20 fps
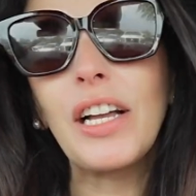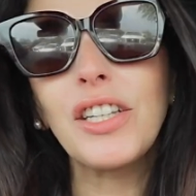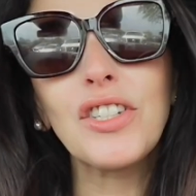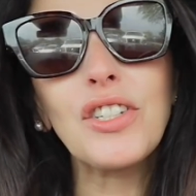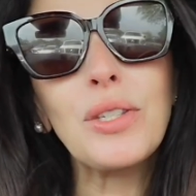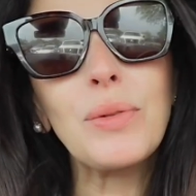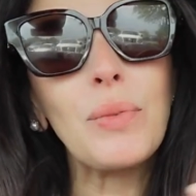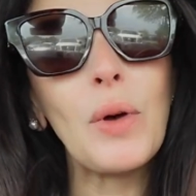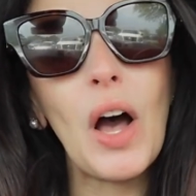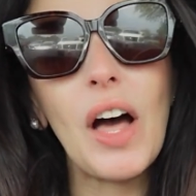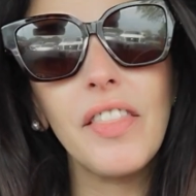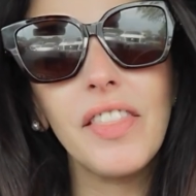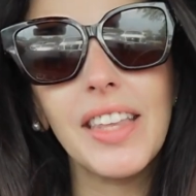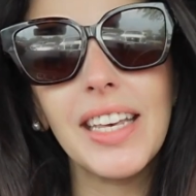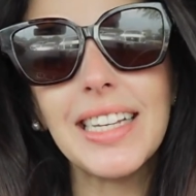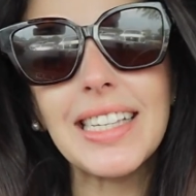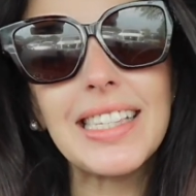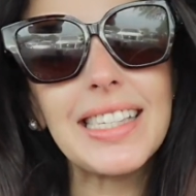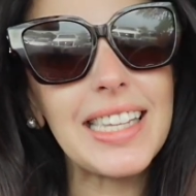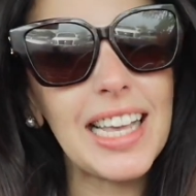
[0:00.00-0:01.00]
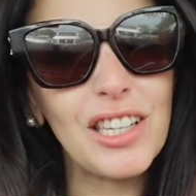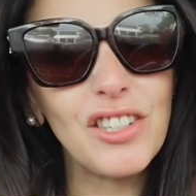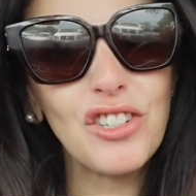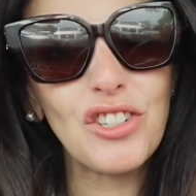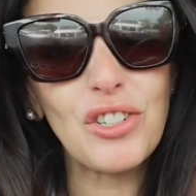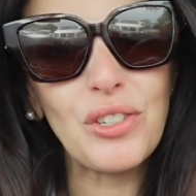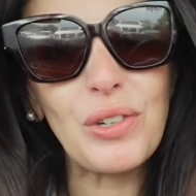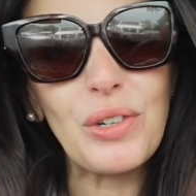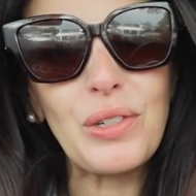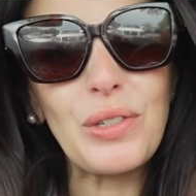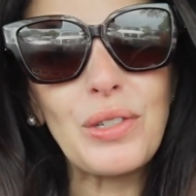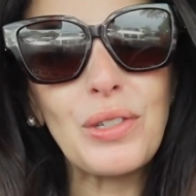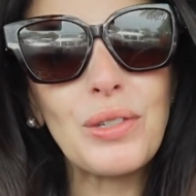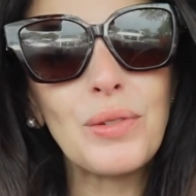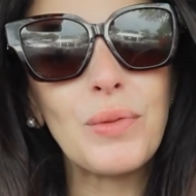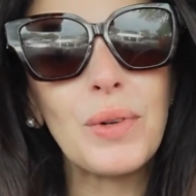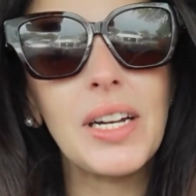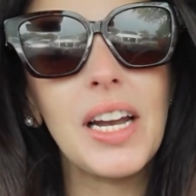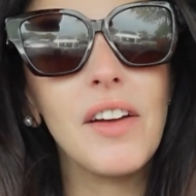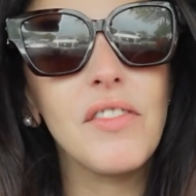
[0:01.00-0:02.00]
I just bought the essentials
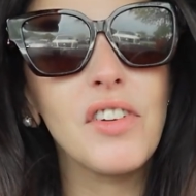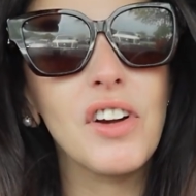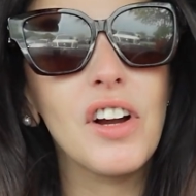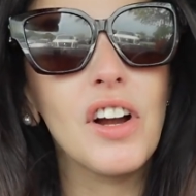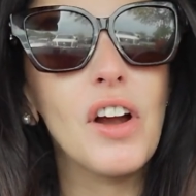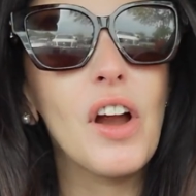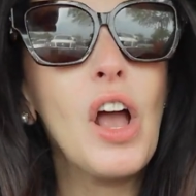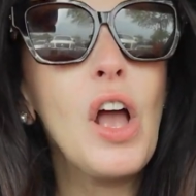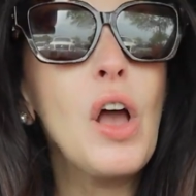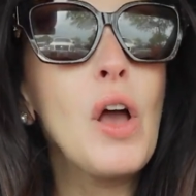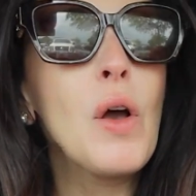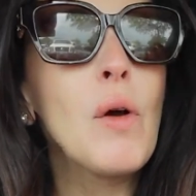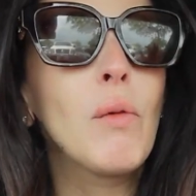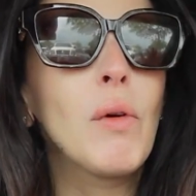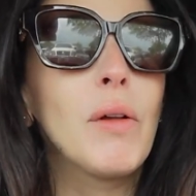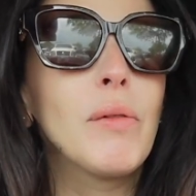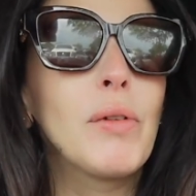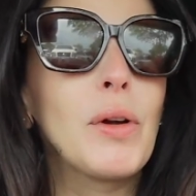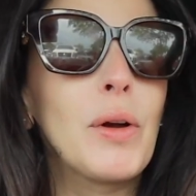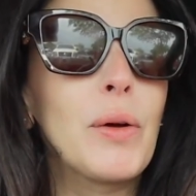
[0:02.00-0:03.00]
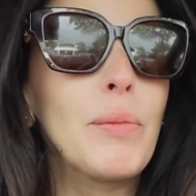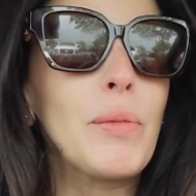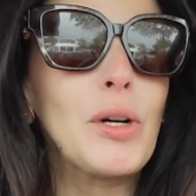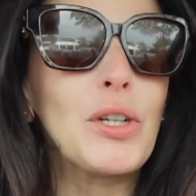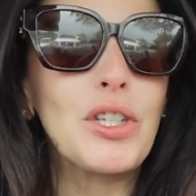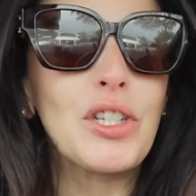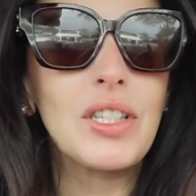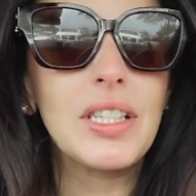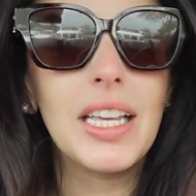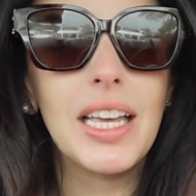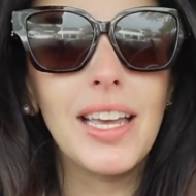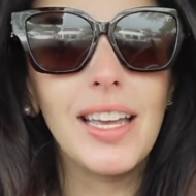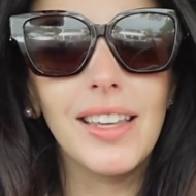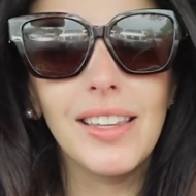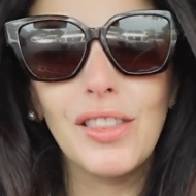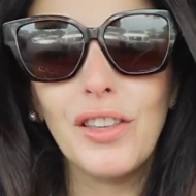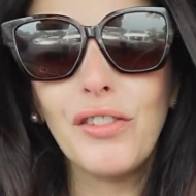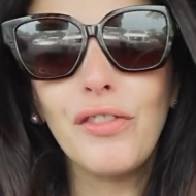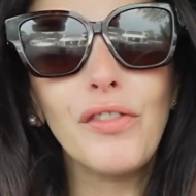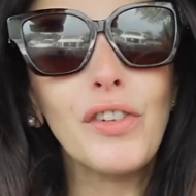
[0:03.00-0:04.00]
whenever we were
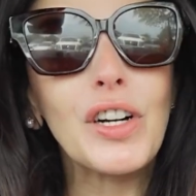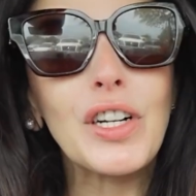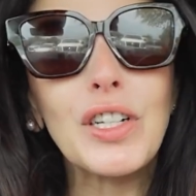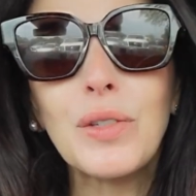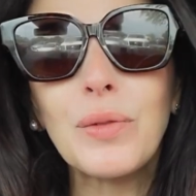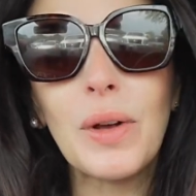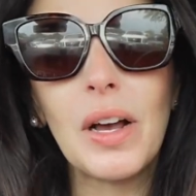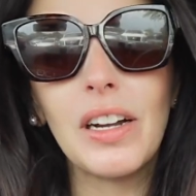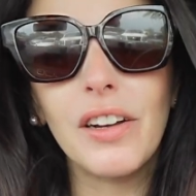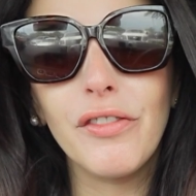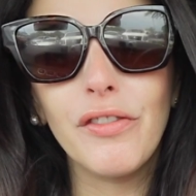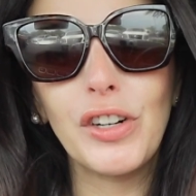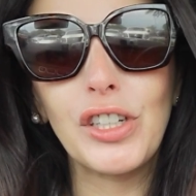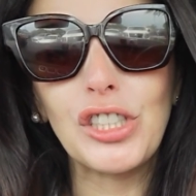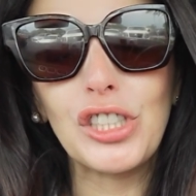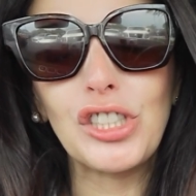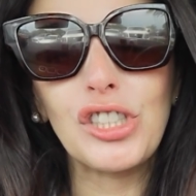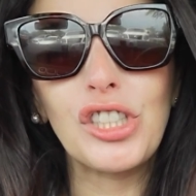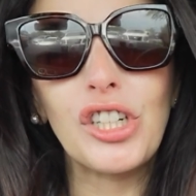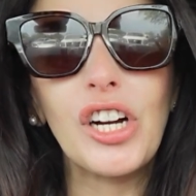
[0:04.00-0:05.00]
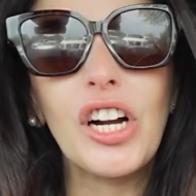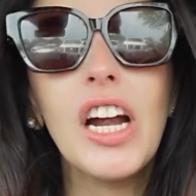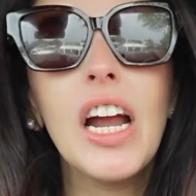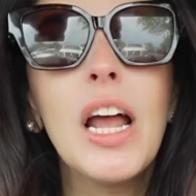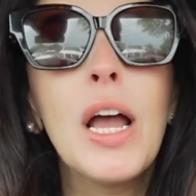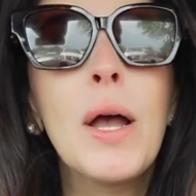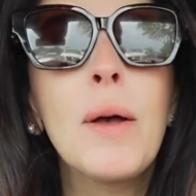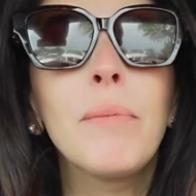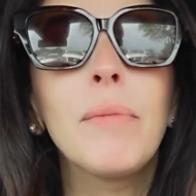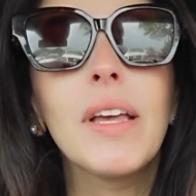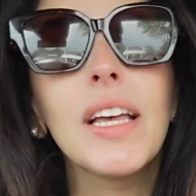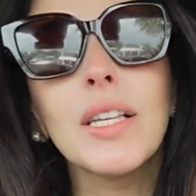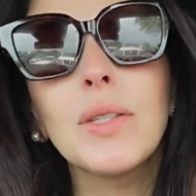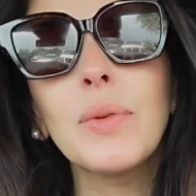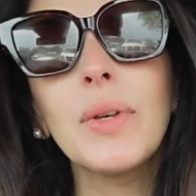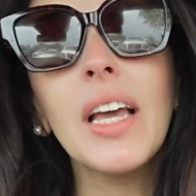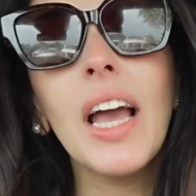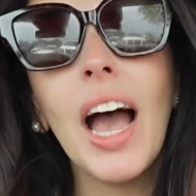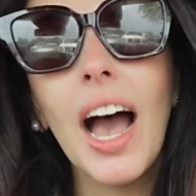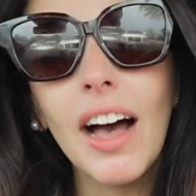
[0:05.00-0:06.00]
purchasing the first round of furniture, because
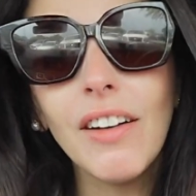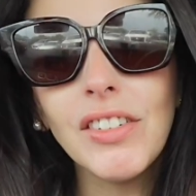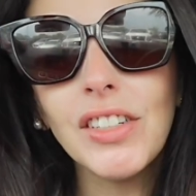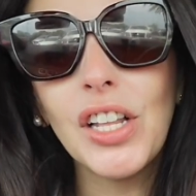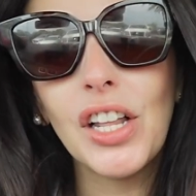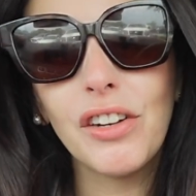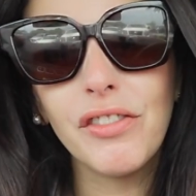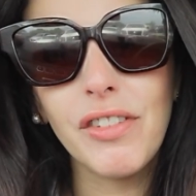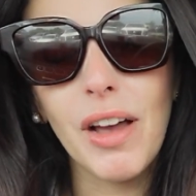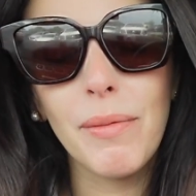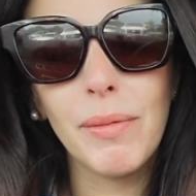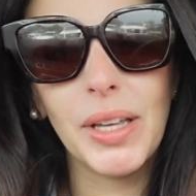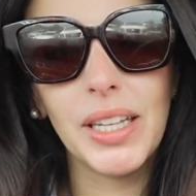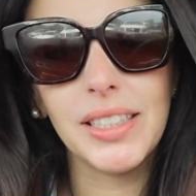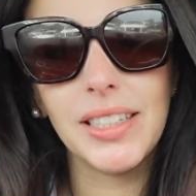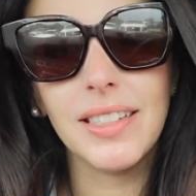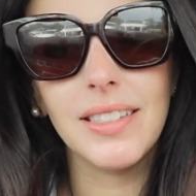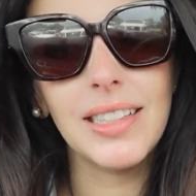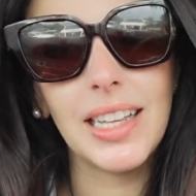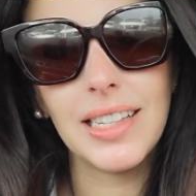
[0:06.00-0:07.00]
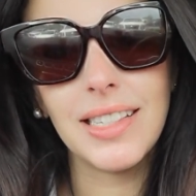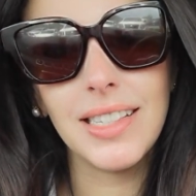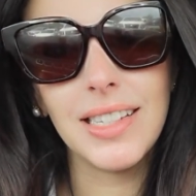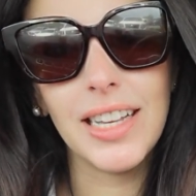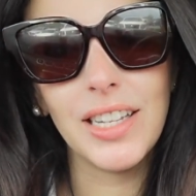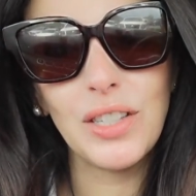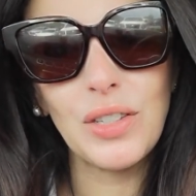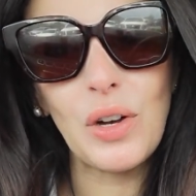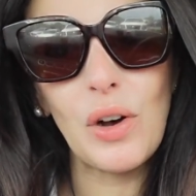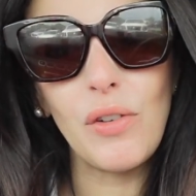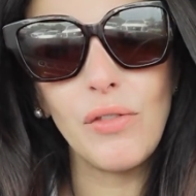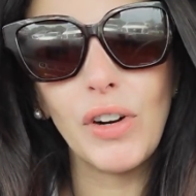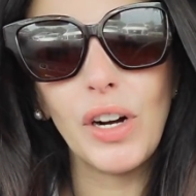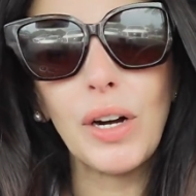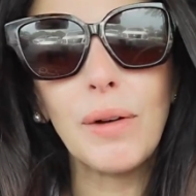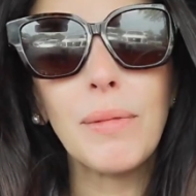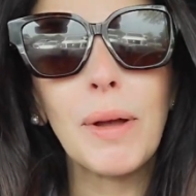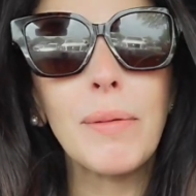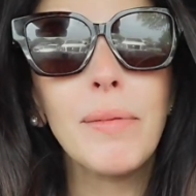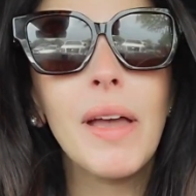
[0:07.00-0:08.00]
we have a lot of family that stays
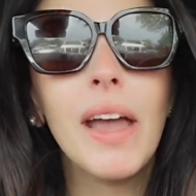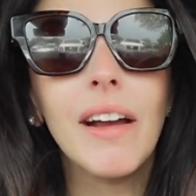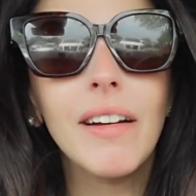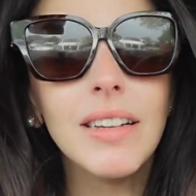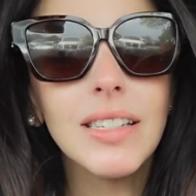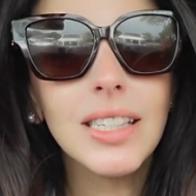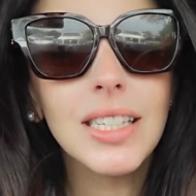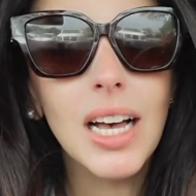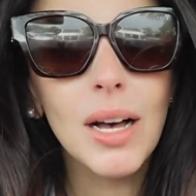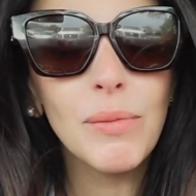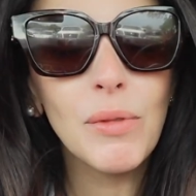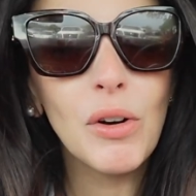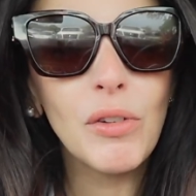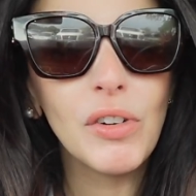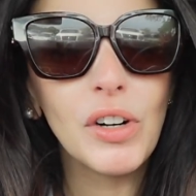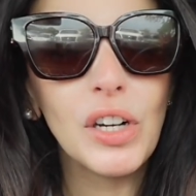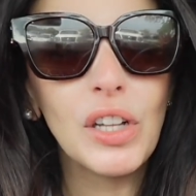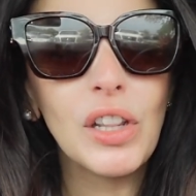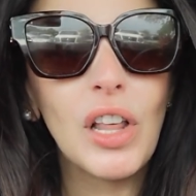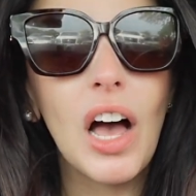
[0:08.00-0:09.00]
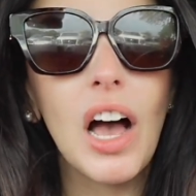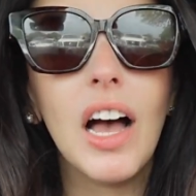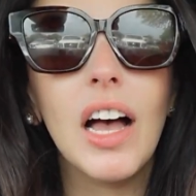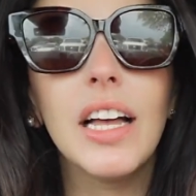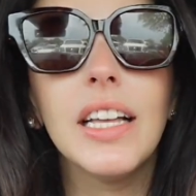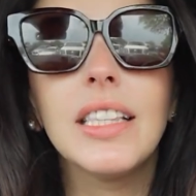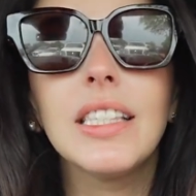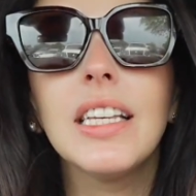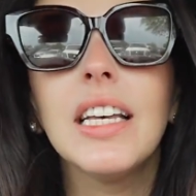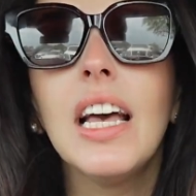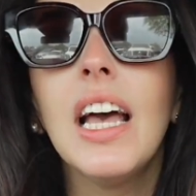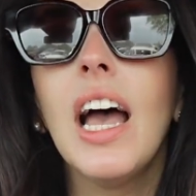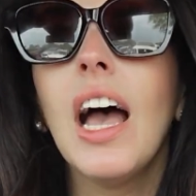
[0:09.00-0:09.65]
over. My parents come over a lot.